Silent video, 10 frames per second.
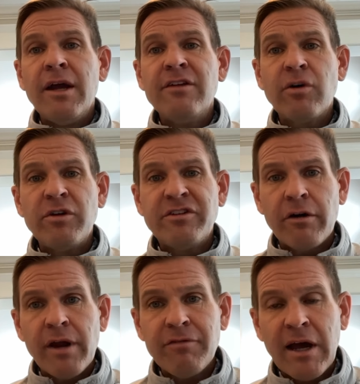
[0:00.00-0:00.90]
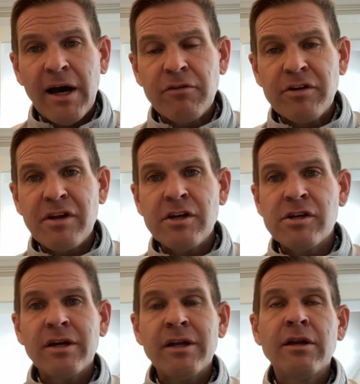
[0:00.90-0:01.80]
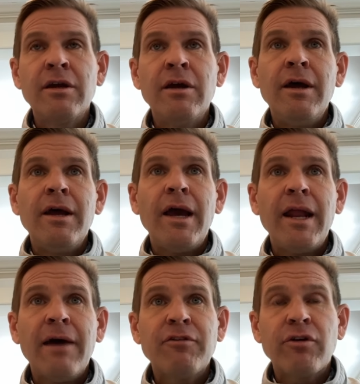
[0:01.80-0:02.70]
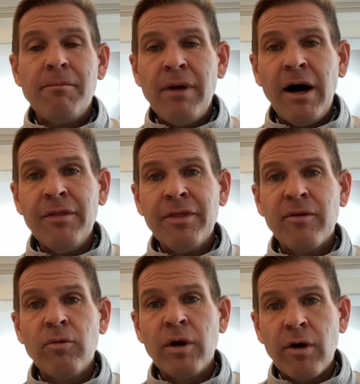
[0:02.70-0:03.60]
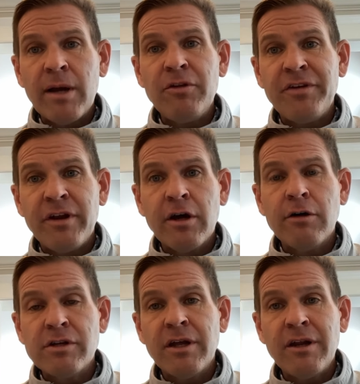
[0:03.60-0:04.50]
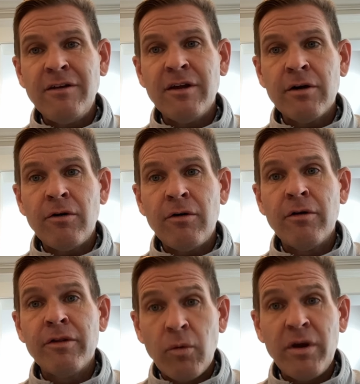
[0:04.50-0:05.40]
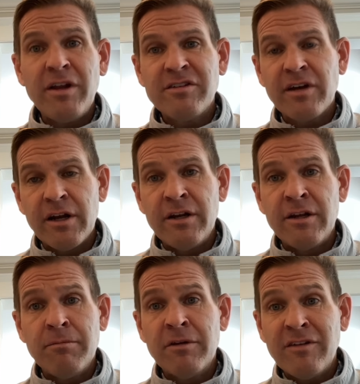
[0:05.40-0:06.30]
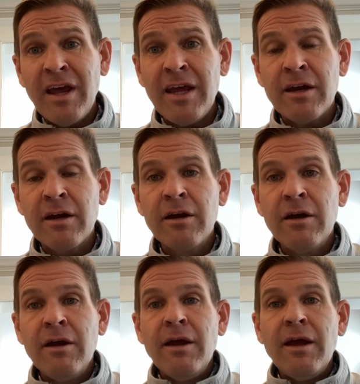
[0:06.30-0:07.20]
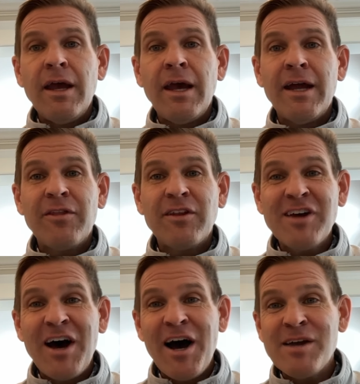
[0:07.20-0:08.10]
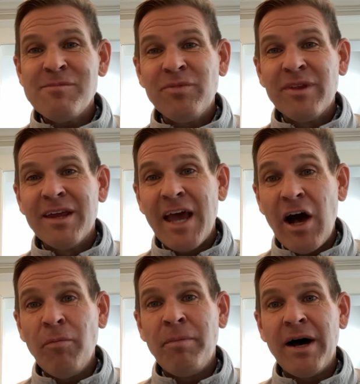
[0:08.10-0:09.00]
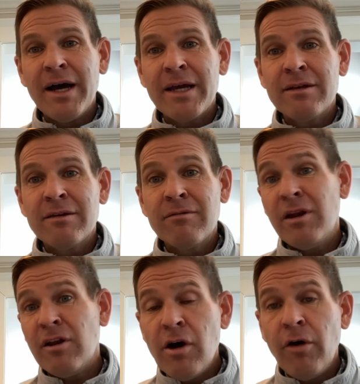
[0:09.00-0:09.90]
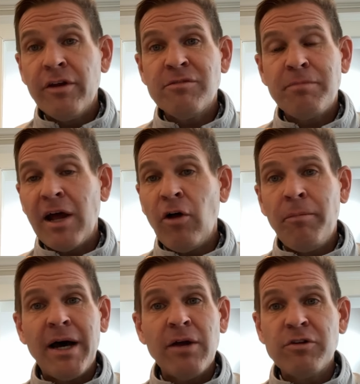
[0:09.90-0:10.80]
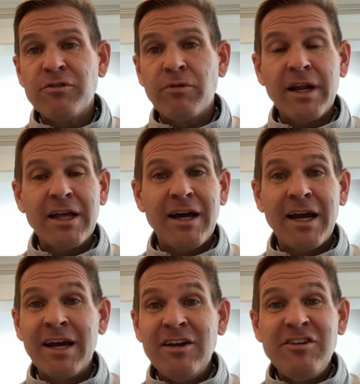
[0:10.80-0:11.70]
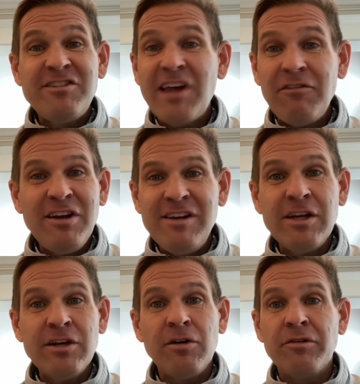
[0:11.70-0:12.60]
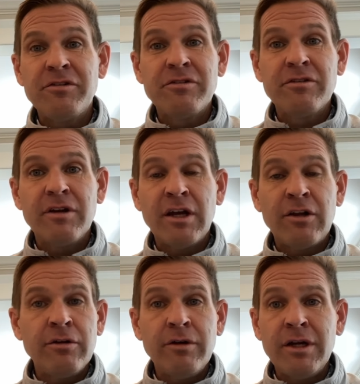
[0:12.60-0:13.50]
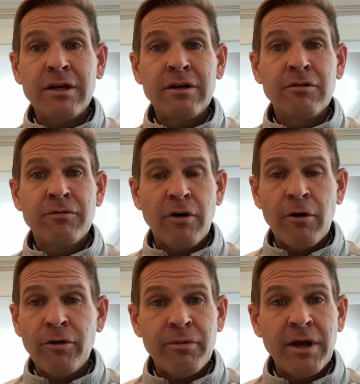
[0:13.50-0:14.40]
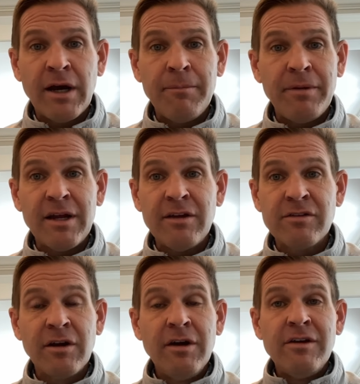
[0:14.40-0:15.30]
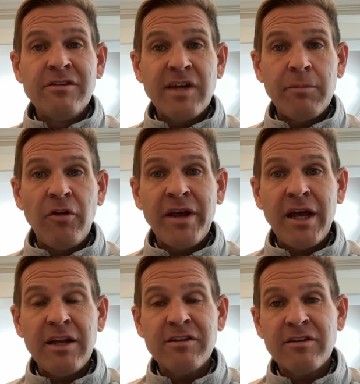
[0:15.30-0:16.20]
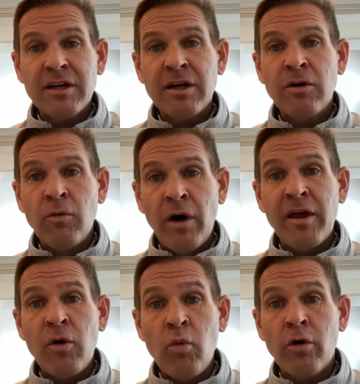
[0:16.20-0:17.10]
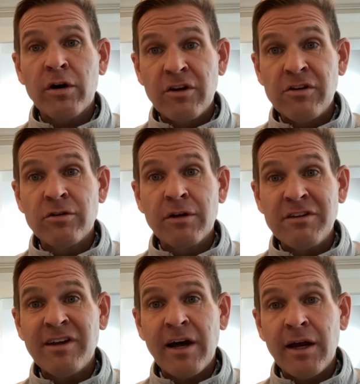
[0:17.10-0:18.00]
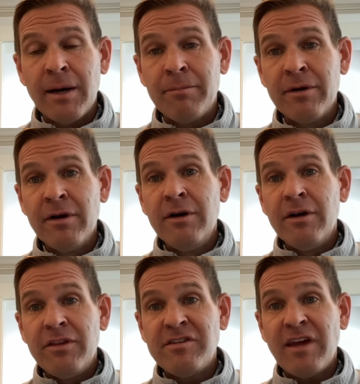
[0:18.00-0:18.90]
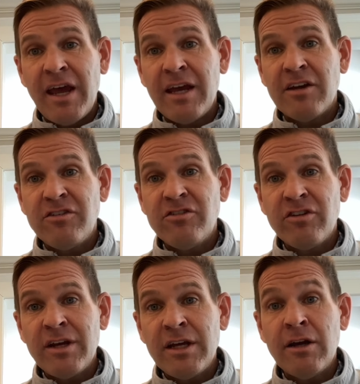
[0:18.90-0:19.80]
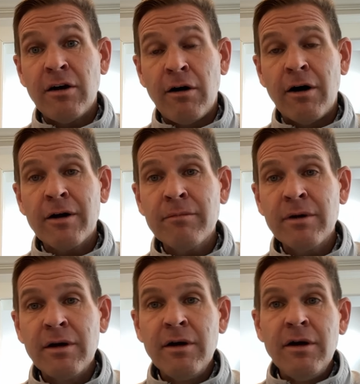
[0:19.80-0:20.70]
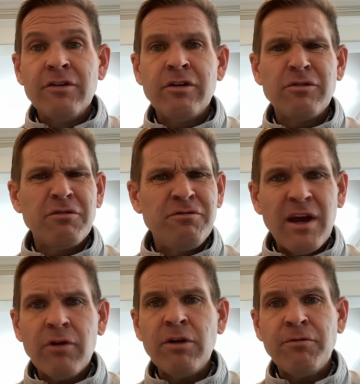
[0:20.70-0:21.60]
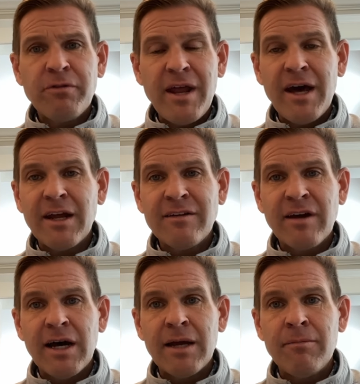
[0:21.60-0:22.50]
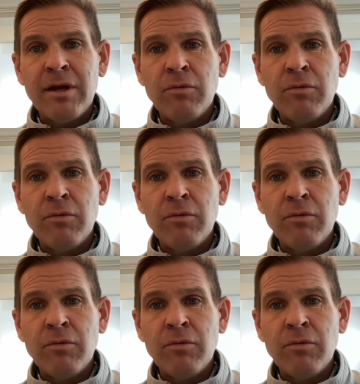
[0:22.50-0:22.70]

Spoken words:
And so we started to have a conversation. And after a month, we were able to negotiate a deal that we decided to take. And at the time, Alpine, we didn't know this, but Alpine was running like 7 deals, including for our 3 companies, simultaneously while they worked to sort of set up this ASG arm. So it was a very frenetic time.